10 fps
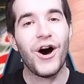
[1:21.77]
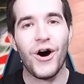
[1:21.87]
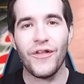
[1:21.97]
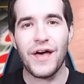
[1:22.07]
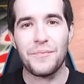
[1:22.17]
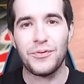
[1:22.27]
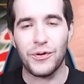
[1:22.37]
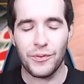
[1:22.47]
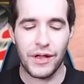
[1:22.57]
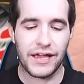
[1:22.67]
On that
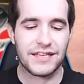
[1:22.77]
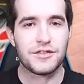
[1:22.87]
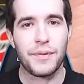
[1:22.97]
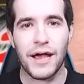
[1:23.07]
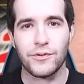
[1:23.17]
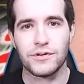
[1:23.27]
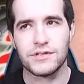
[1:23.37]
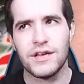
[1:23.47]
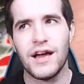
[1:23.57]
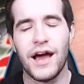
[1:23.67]
pull. Well, I guess the pack
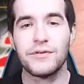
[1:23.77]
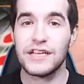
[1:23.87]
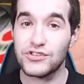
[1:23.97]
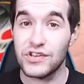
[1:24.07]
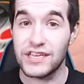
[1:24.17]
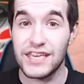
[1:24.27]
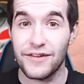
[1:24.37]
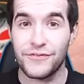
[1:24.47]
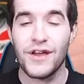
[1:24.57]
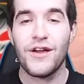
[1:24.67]
was. It was actually a
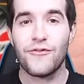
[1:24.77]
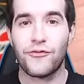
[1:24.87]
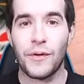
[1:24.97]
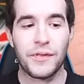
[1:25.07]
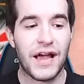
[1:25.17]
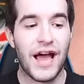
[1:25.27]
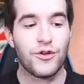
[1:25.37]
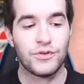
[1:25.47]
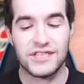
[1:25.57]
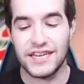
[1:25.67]
gift from the guy
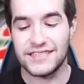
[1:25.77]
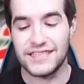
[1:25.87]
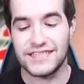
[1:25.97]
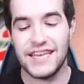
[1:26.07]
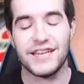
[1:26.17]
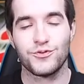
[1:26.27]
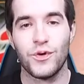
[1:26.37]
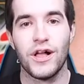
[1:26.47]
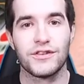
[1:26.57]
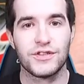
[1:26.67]
who sent us this tin as
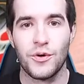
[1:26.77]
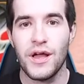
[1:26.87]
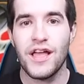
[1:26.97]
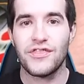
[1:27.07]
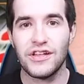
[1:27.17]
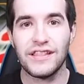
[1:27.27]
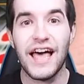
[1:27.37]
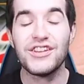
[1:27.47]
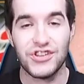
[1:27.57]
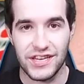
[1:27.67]
well. So the
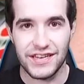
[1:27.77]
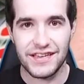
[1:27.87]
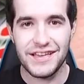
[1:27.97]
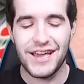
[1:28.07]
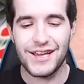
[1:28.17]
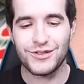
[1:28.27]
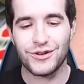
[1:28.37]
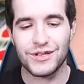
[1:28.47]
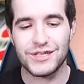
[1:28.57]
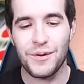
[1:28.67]
legend has
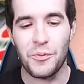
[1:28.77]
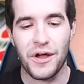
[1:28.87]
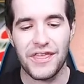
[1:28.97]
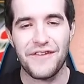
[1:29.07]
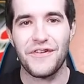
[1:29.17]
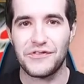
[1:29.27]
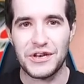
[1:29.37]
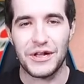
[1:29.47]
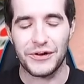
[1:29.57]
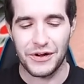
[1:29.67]
hooked us up with a
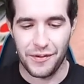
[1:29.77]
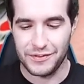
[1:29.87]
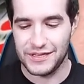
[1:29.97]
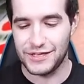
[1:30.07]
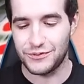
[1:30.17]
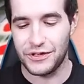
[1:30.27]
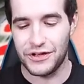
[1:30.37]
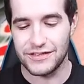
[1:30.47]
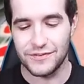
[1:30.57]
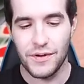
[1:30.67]
fifteen dollar common. So that's really
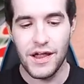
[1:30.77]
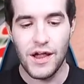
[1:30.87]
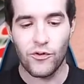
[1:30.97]
awesome.